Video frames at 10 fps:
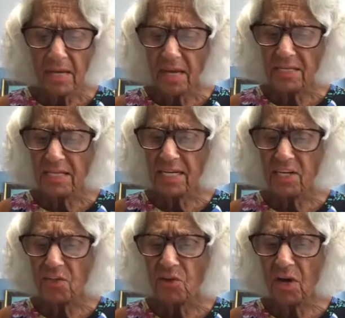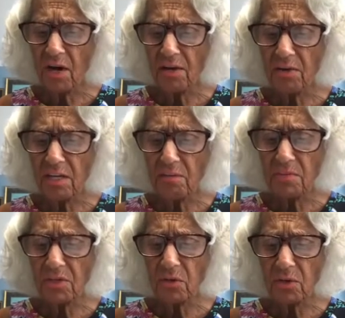I did it to honor him
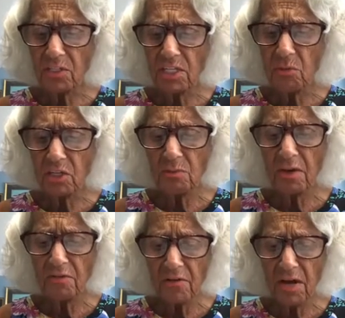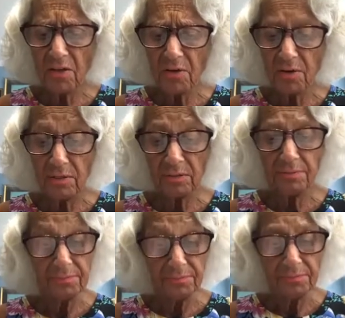because he was my father.
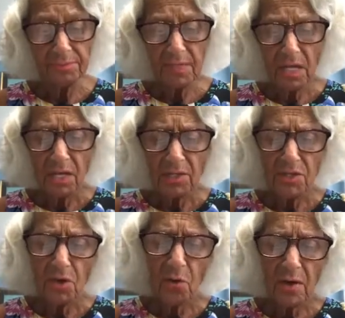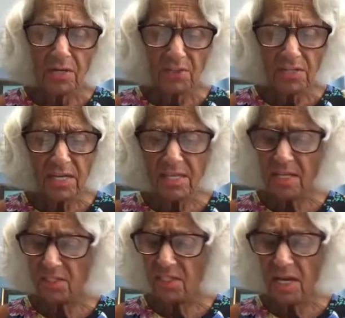No, I said,
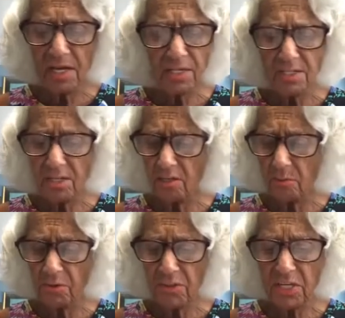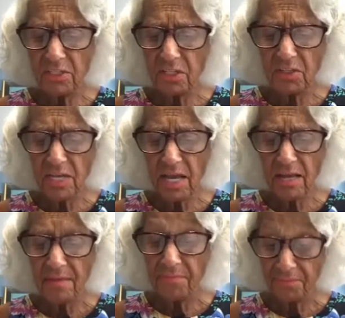that's not a terrible thing to
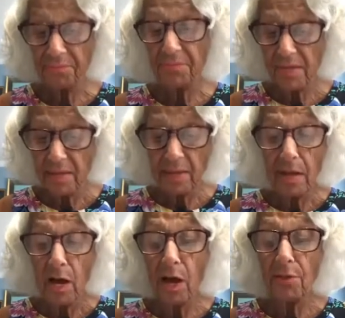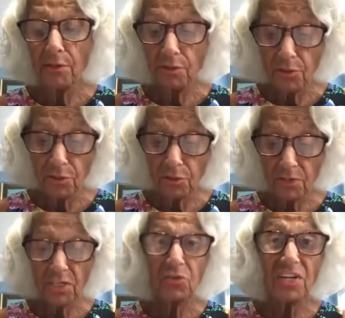say. Other
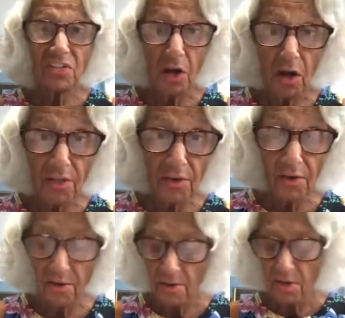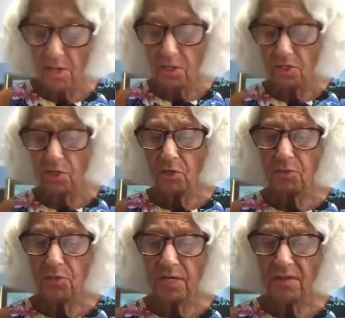children, I stress other
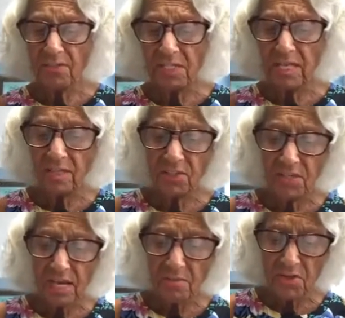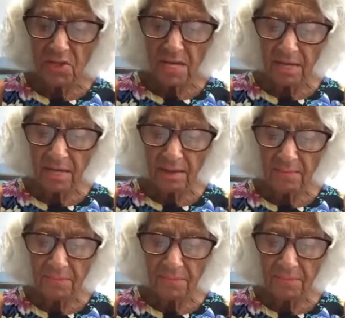children, have said the same thing.